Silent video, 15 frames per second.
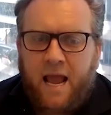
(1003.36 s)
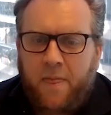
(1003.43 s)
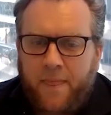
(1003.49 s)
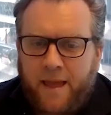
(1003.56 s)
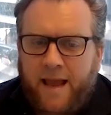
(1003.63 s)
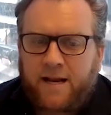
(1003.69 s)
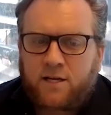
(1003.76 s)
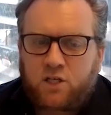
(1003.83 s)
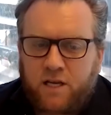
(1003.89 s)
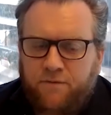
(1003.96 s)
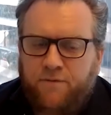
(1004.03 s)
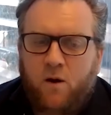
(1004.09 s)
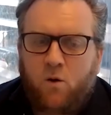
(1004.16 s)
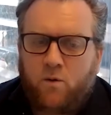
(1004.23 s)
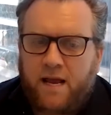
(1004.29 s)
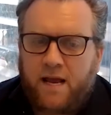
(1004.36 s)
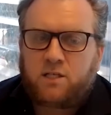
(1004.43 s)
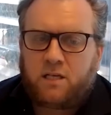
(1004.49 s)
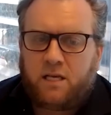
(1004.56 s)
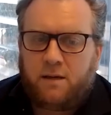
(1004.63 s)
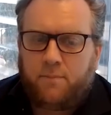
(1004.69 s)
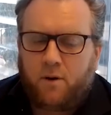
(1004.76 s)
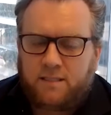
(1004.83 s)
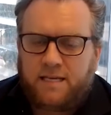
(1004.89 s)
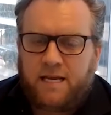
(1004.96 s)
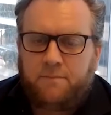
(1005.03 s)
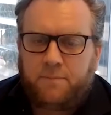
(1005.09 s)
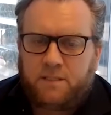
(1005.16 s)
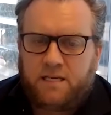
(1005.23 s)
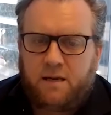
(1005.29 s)
And they actually fell nationally by
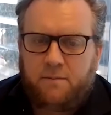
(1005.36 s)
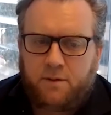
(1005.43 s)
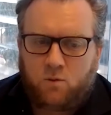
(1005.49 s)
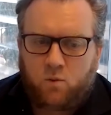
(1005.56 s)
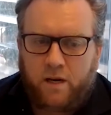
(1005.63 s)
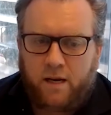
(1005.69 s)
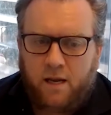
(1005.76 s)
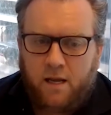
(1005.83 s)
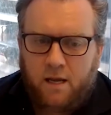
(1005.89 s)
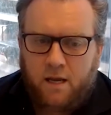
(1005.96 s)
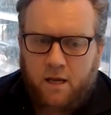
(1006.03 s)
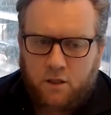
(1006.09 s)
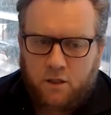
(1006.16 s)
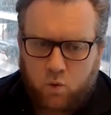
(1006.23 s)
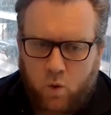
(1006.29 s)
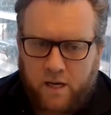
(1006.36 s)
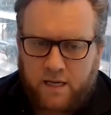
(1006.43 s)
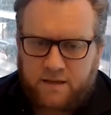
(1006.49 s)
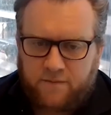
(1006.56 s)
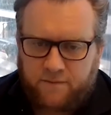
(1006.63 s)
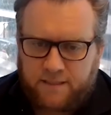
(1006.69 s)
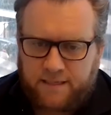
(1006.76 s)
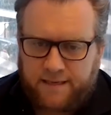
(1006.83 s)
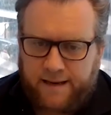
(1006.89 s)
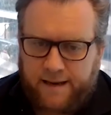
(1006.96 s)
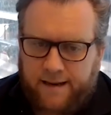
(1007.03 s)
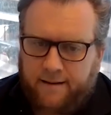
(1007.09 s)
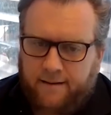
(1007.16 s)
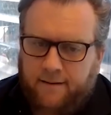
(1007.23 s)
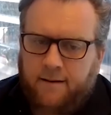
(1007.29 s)
10% between
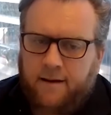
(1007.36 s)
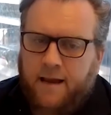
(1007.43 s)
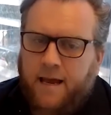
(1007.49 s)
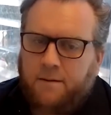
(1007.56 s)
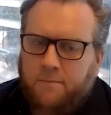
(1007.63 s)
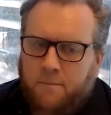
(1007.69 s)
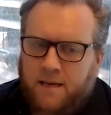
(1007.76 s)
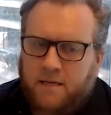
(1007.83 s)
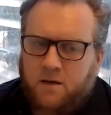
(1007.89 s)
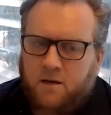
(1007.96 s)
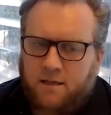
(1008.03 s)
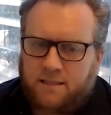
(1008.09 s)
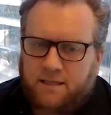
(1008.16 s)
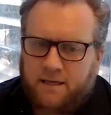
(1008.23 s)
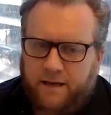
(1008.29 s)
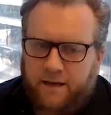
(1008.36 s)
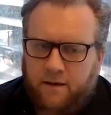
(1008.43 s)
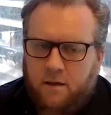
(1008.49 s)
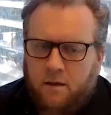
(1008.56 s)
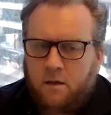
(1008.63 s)
2017 and mid-19.